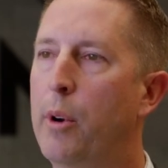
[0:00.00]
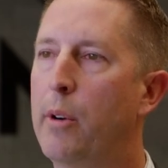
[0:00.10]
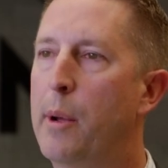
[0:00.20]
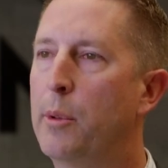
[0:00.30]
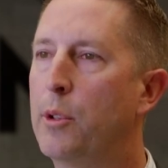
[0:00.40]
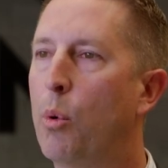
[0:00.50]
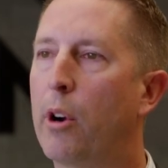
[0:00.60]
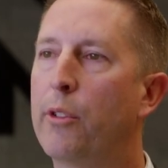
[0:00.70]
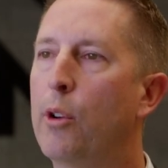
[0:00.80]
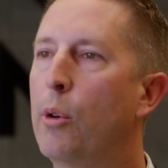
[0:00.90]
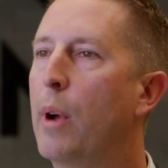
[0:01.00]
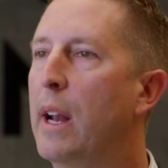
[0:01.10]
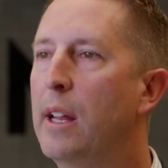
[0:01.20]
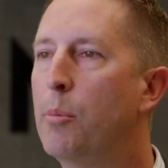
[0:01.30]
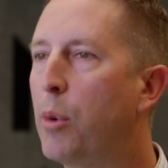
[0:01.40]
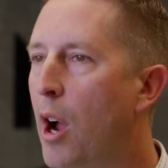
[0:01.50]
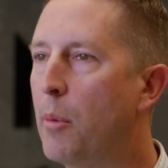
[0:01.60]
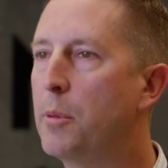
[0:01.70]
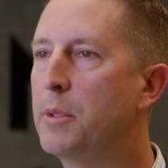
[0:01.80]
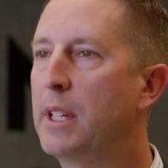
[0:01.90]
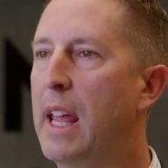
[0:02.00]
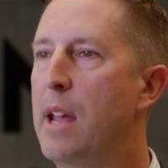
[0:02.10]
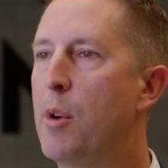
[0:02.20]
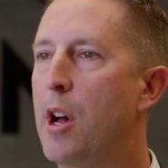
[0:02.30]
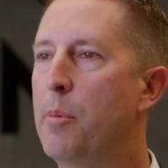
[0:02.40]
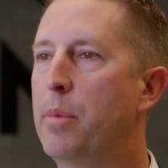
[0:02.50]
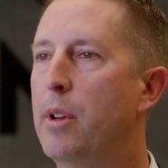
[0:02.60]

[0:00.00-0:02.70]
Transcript: We were able to work through any problems that came up.